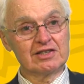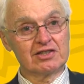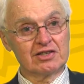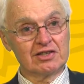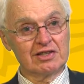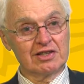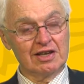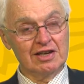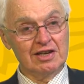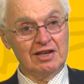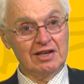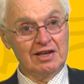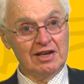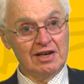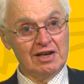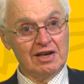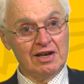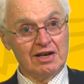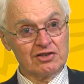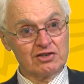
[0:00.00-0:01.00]
The
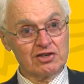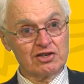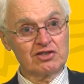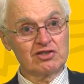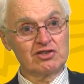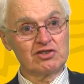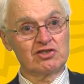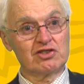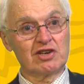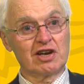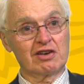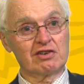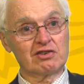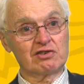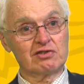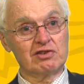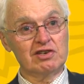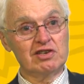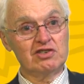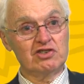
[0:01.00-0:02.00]
Assistant
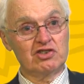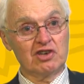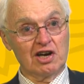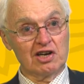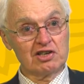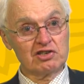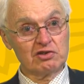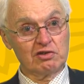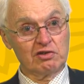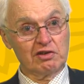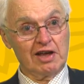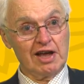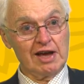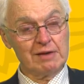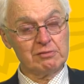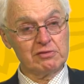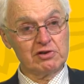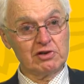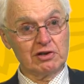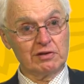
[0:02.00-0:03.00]
Secretary in charge of the
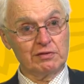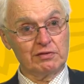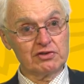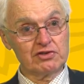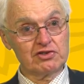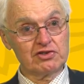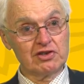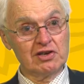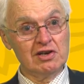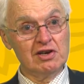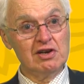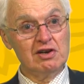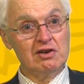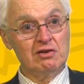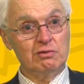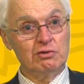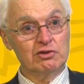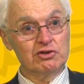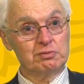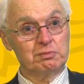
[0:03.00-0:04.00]
Cabinet Office
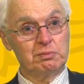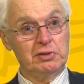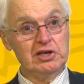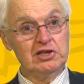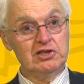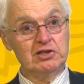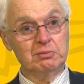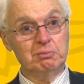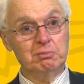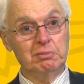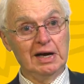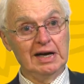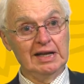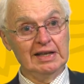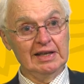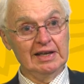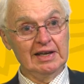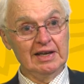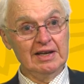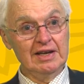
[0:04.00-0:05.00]
was Peter
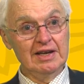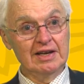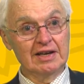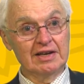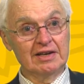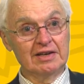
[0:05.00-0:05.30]
Bailey,